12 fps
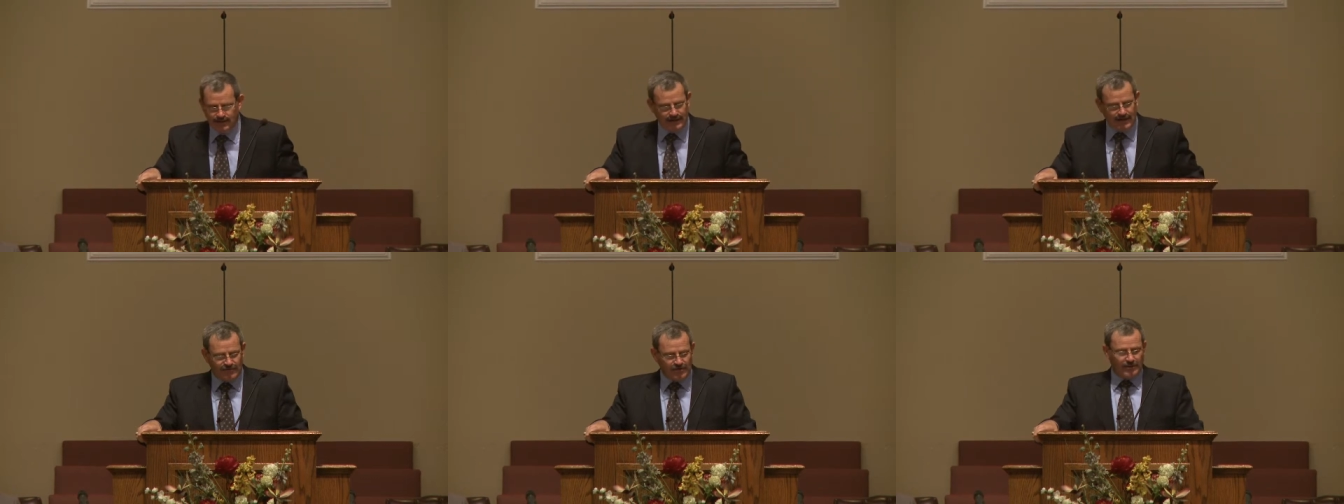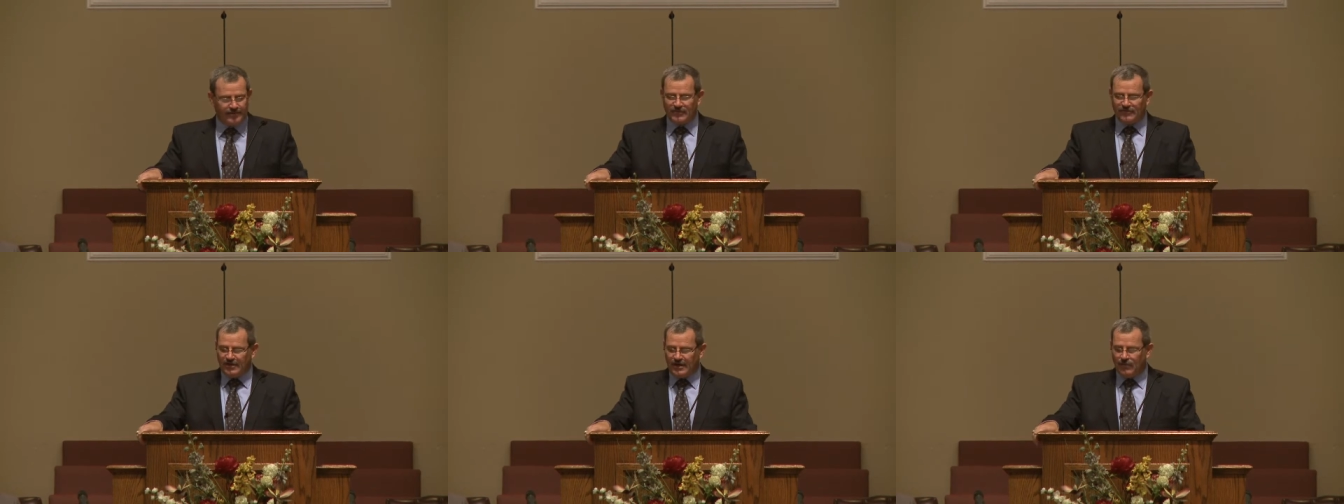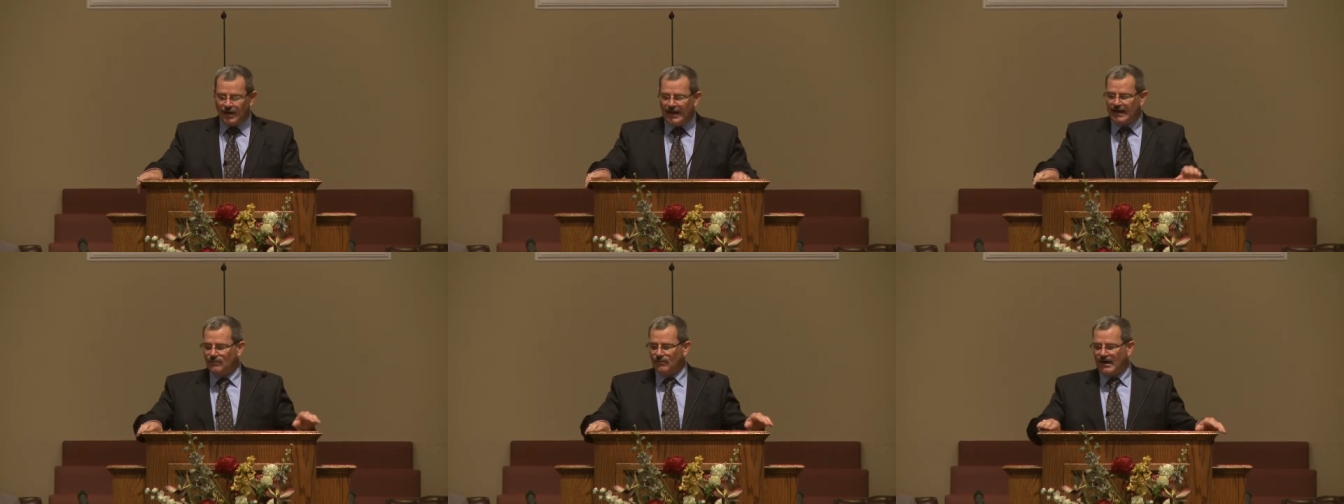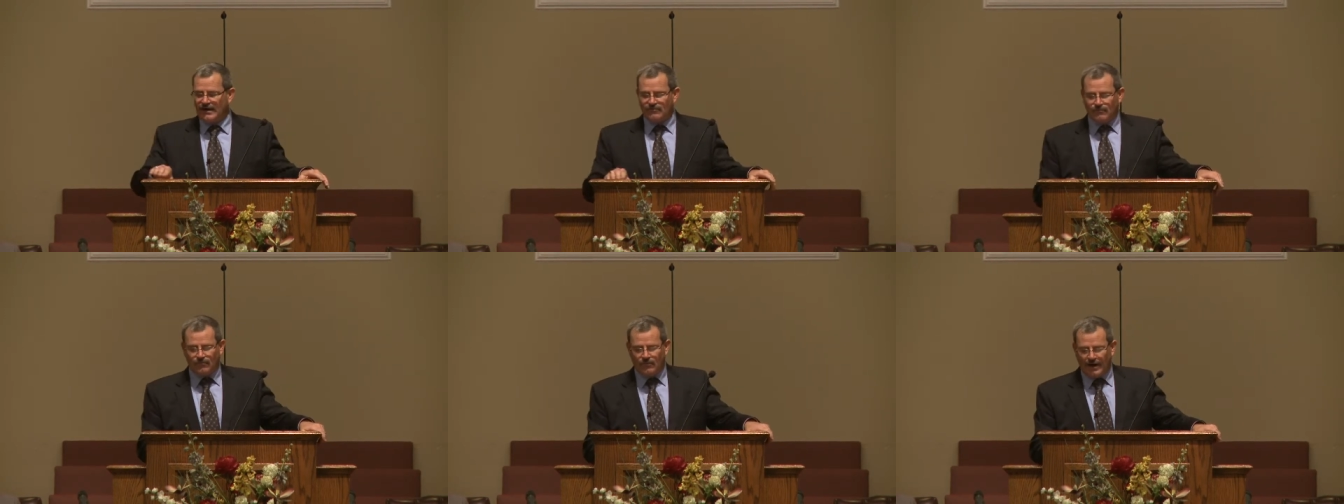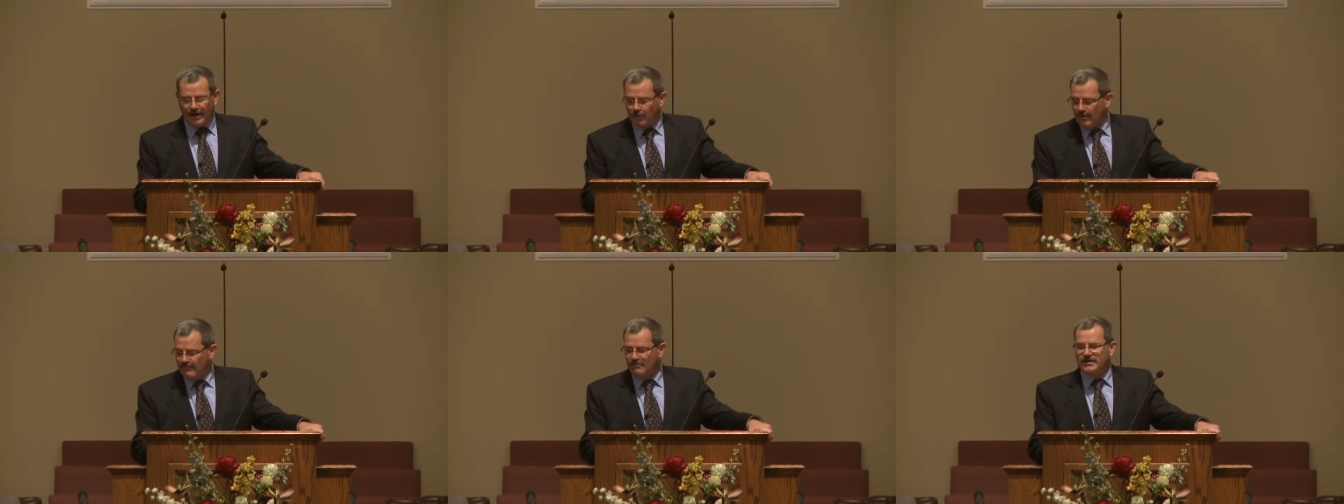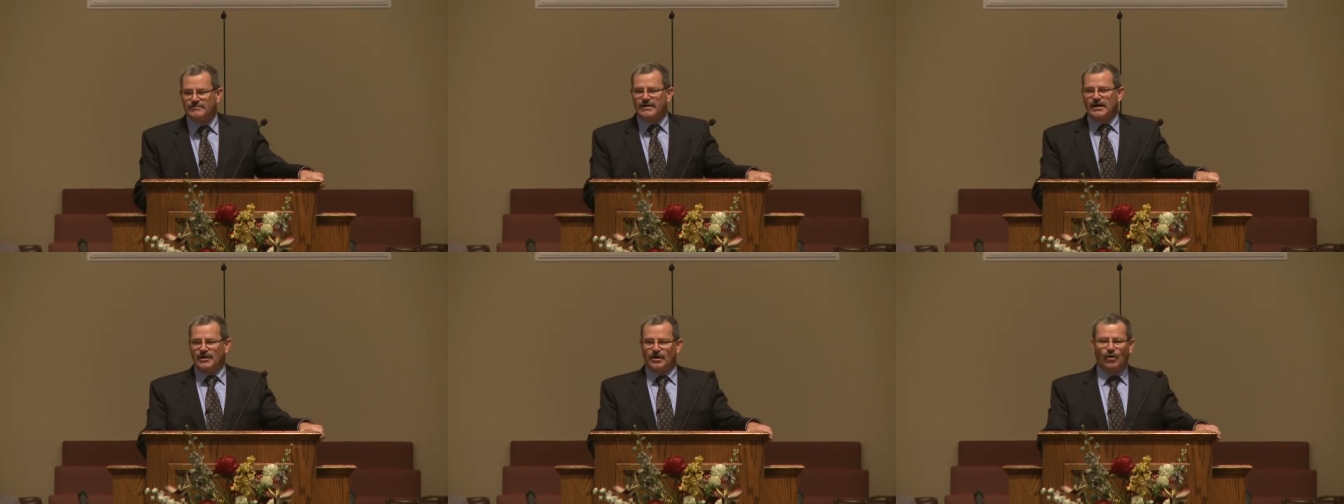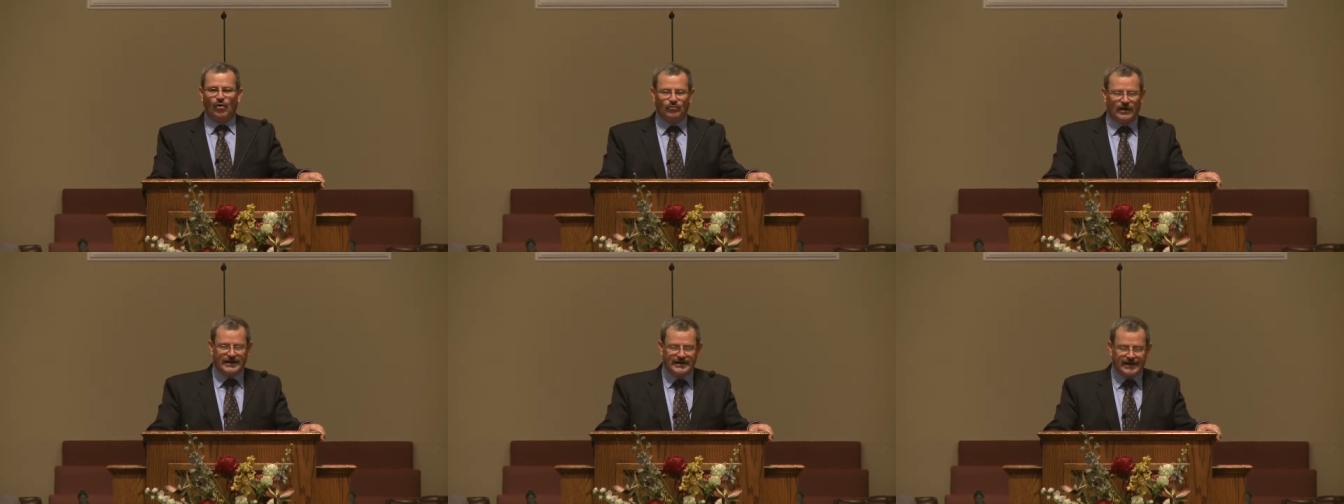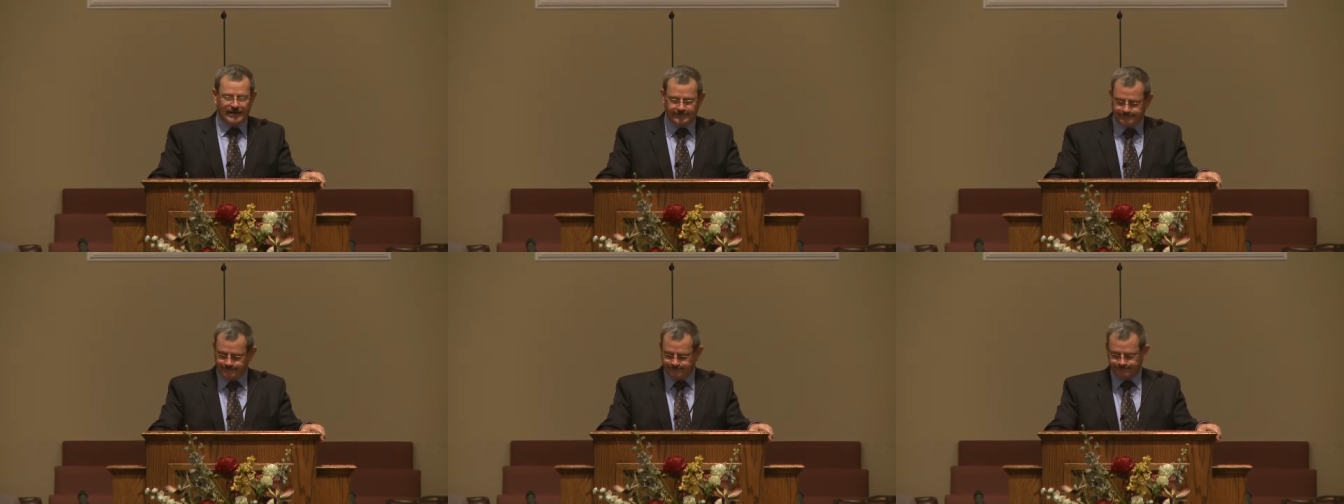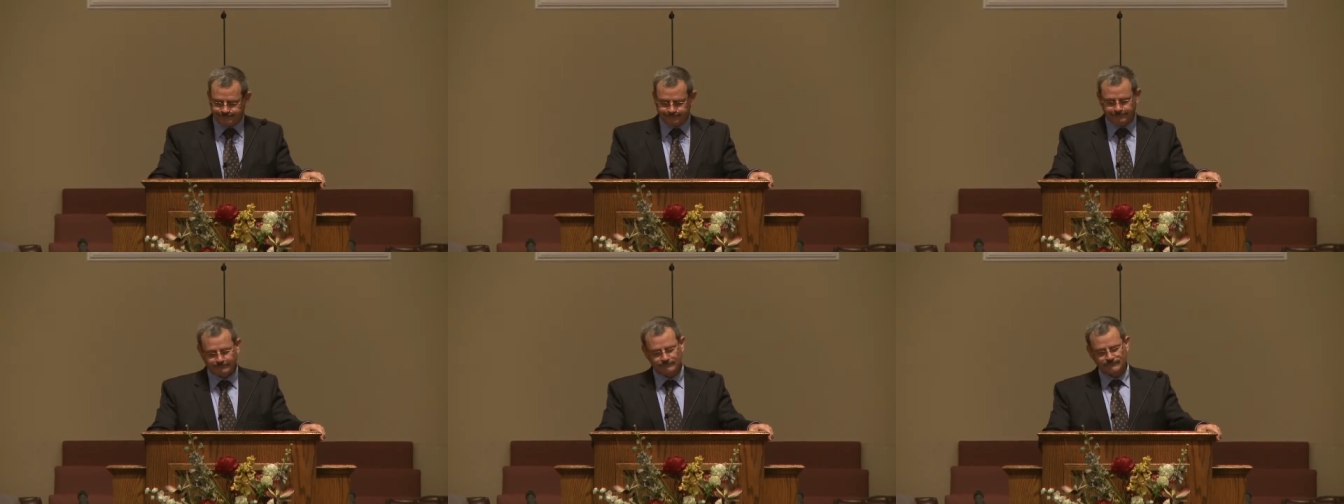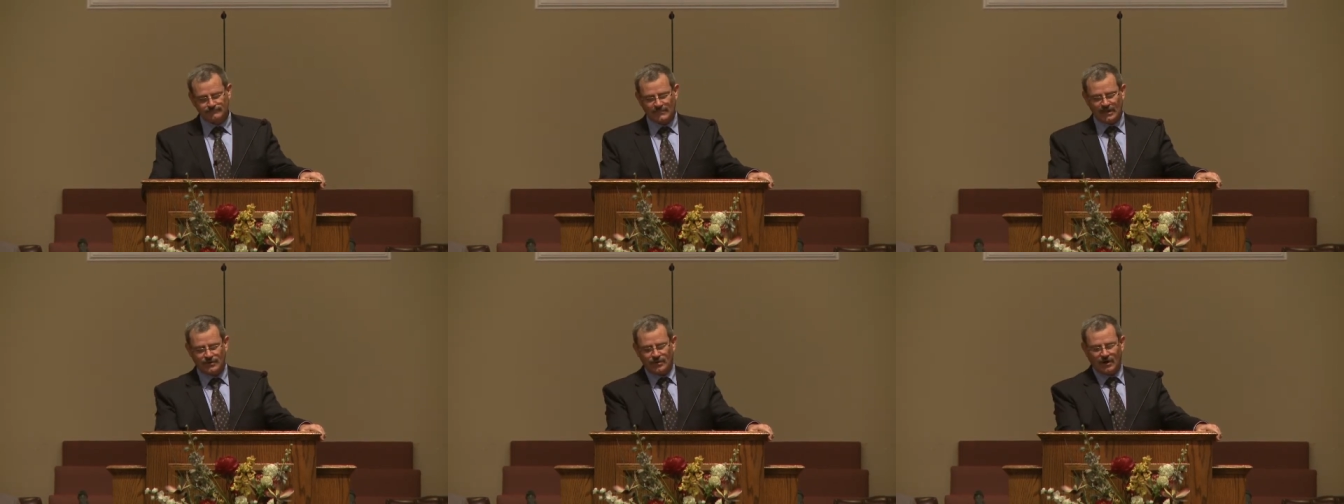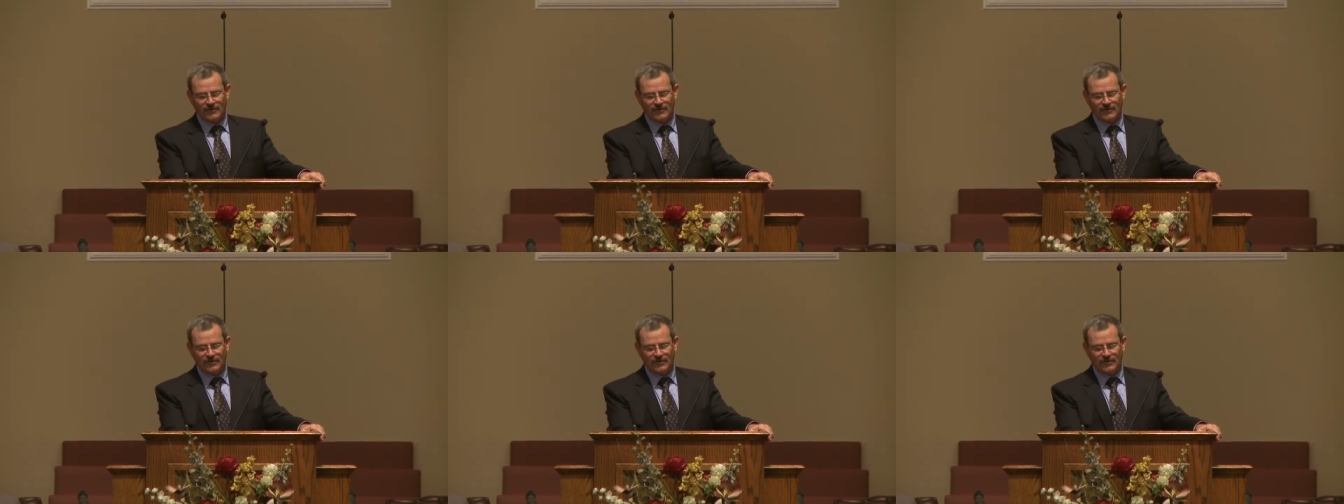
Now some of you say, why are Wesley and Mel in a home right now? Our